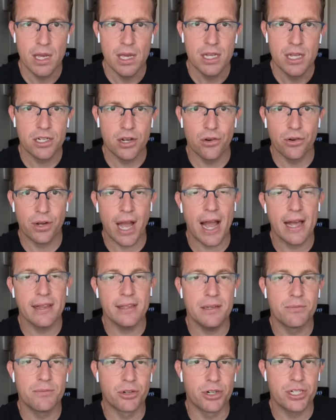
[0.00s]
So
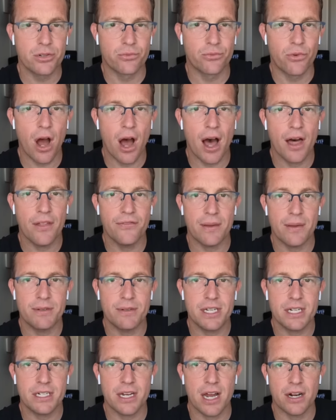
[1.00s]
Kylie Marissa Roth, famous
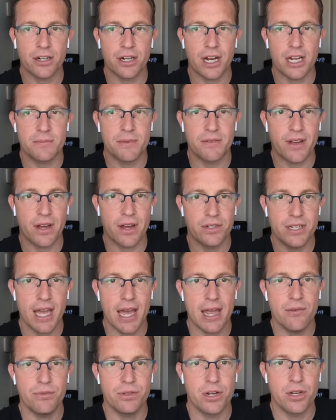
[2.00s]
TikToker, has been found
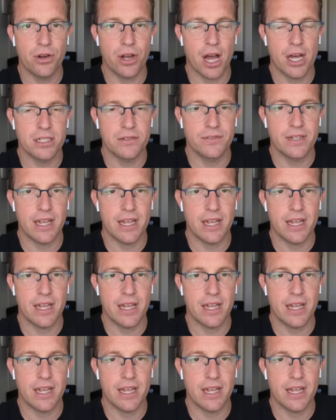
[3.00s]
dead with no cause of